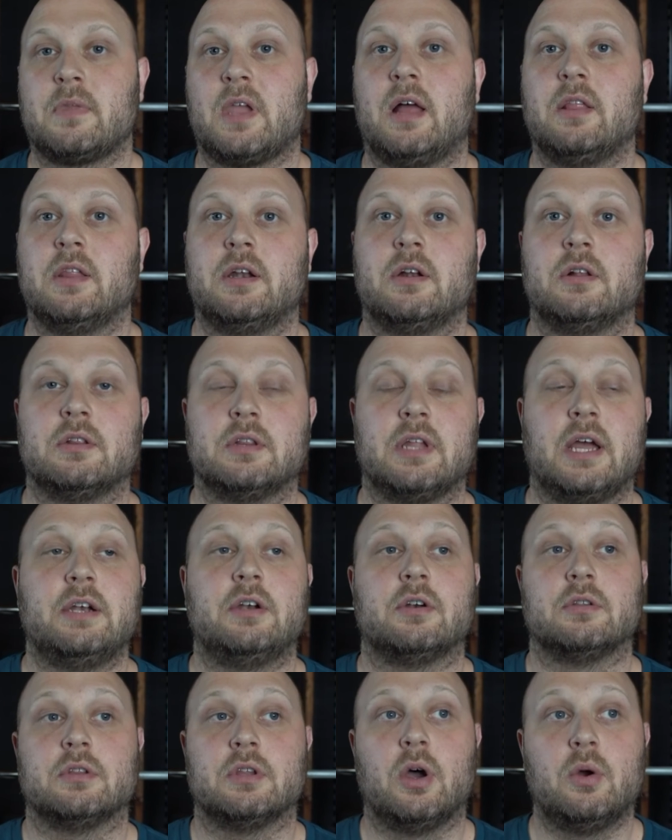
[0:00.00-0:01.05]
a little
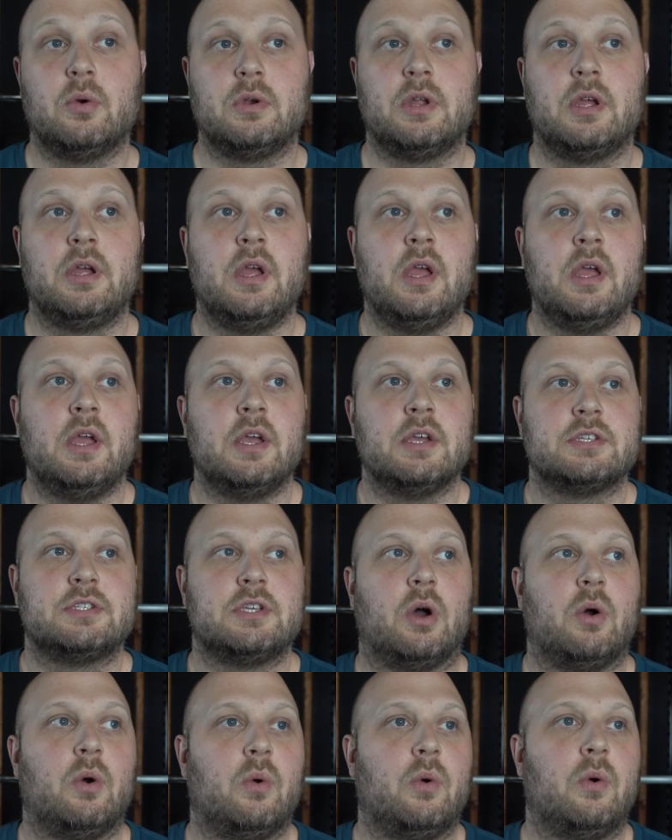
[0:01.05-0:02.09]
lighter load.
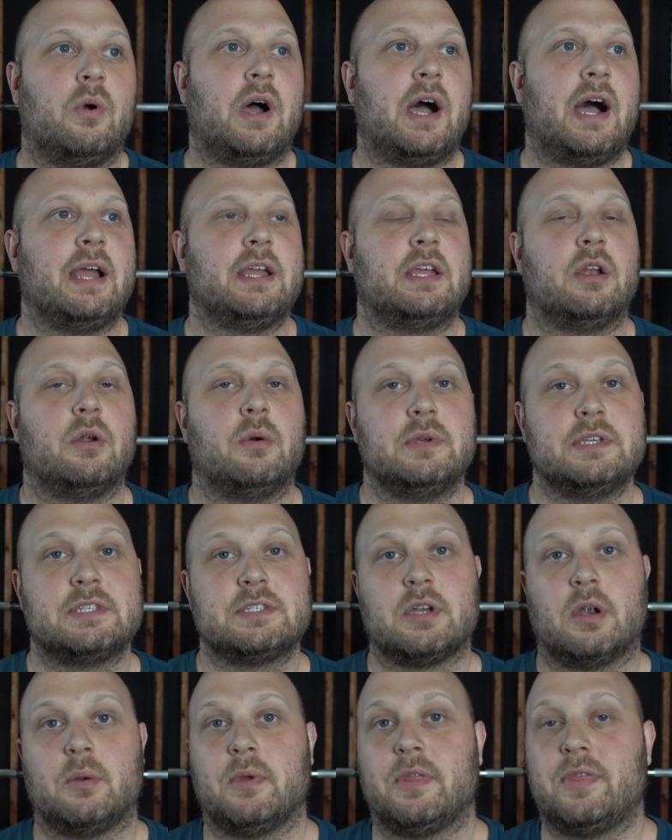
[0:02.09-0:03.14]
So I can always
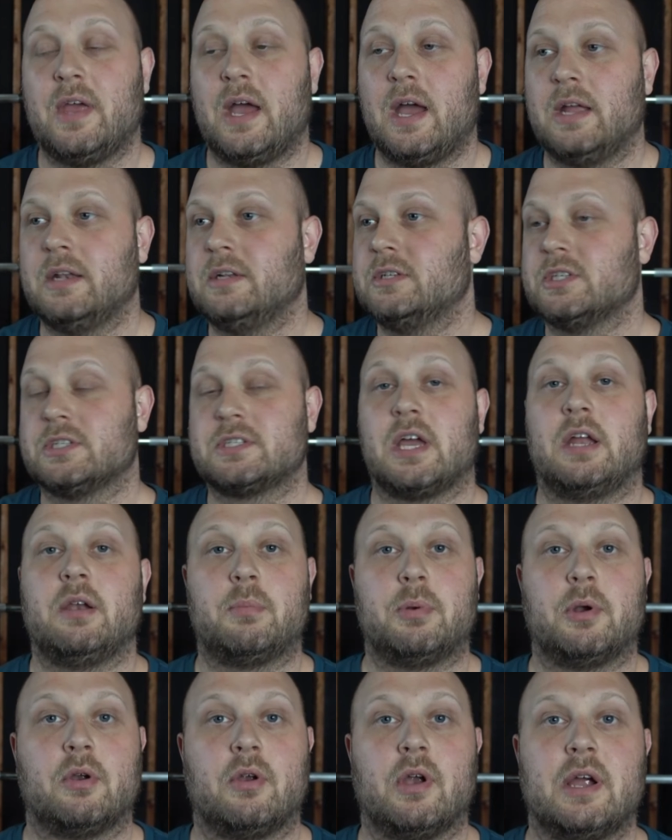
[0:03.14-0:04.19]
start with that and just kind of
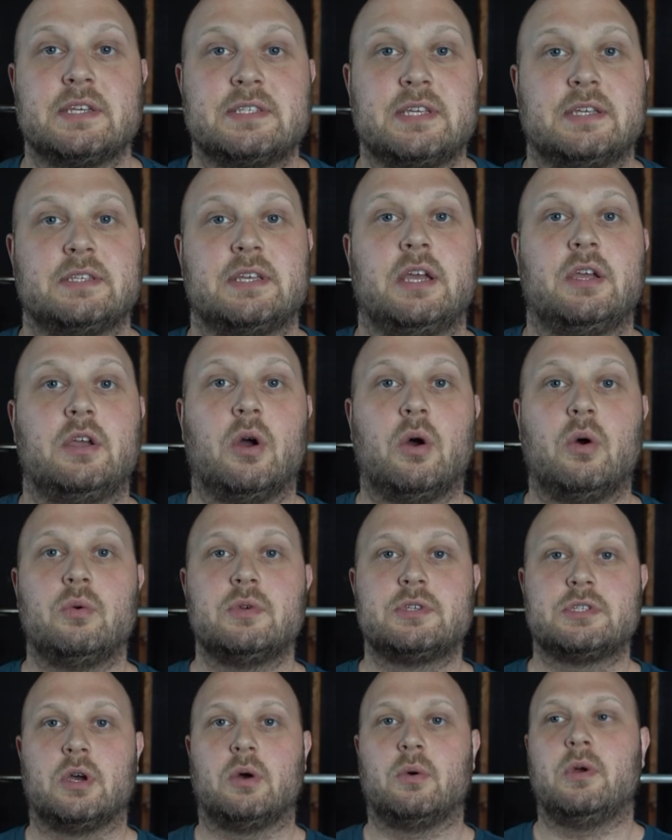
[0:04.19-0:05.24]
progress as I go.
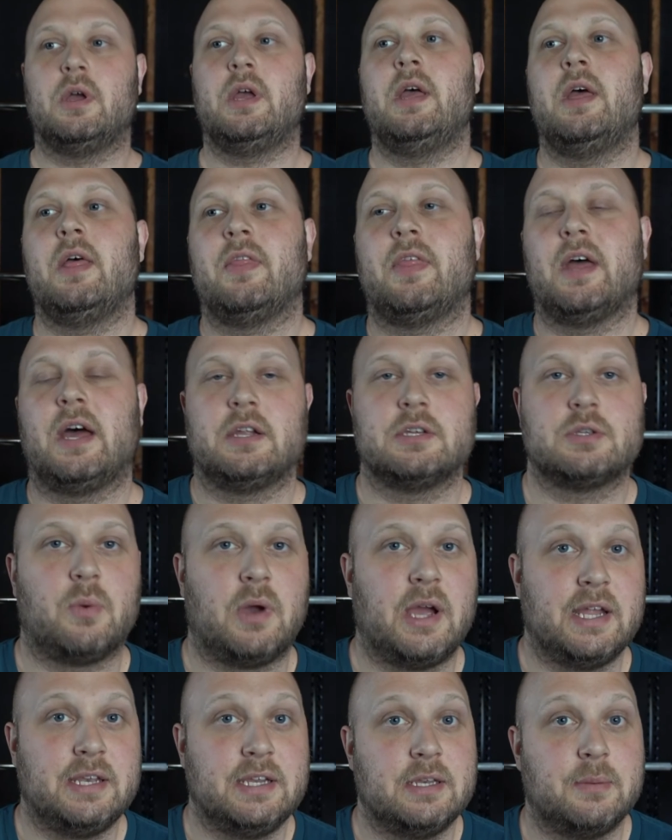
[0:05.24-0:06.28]
So that is
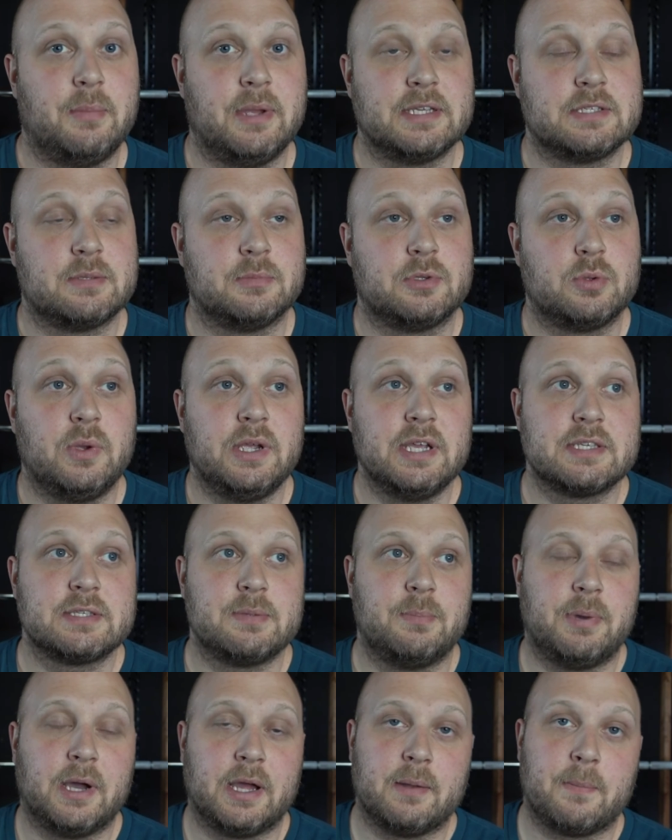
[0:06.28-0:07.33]
why I need to make some tweaks,
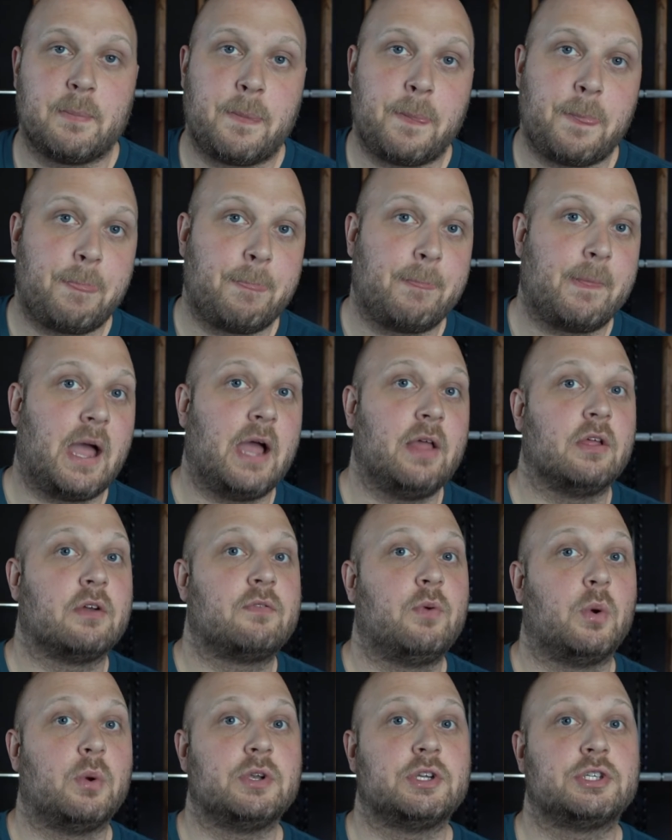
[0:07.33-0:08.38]
but I
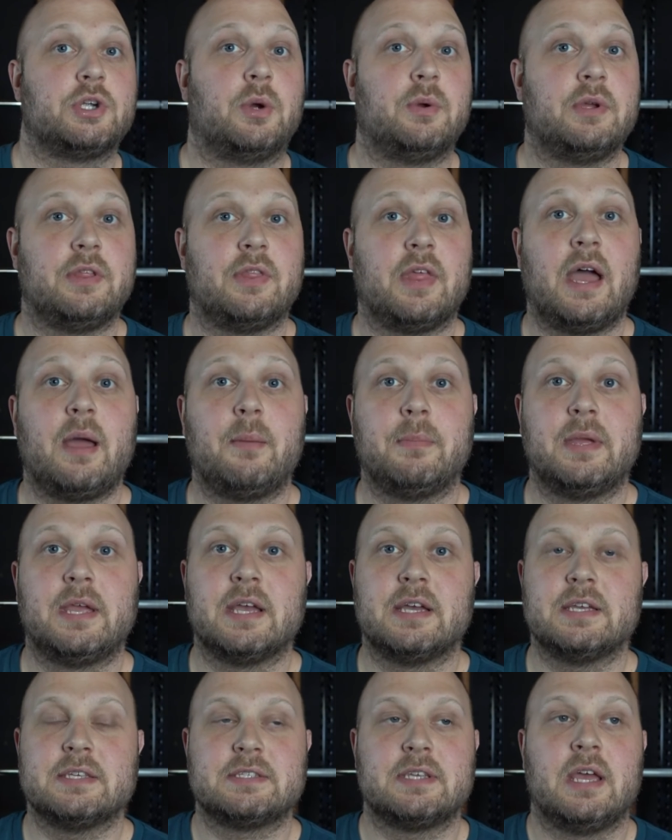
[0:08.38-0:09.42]
look forward to showing you that,
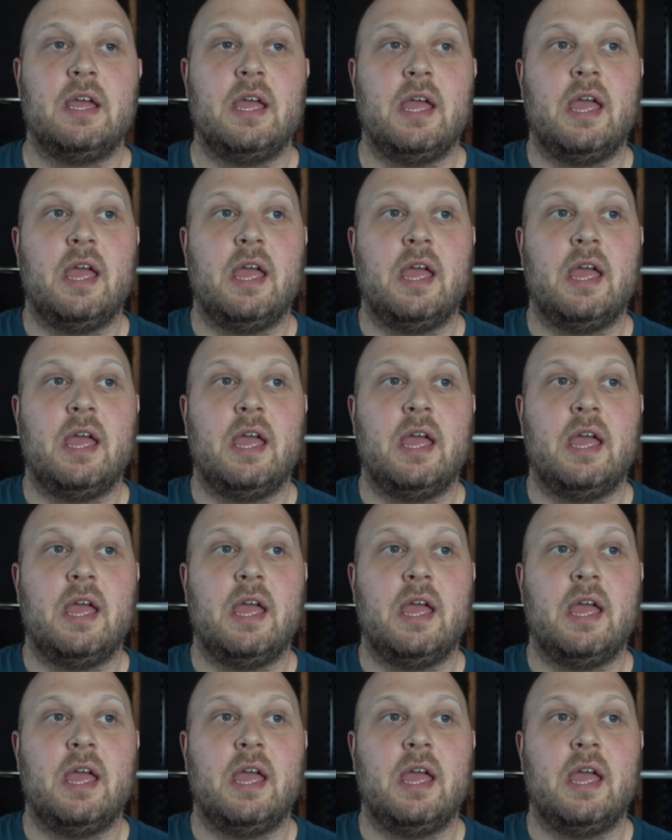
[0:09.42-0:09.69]
because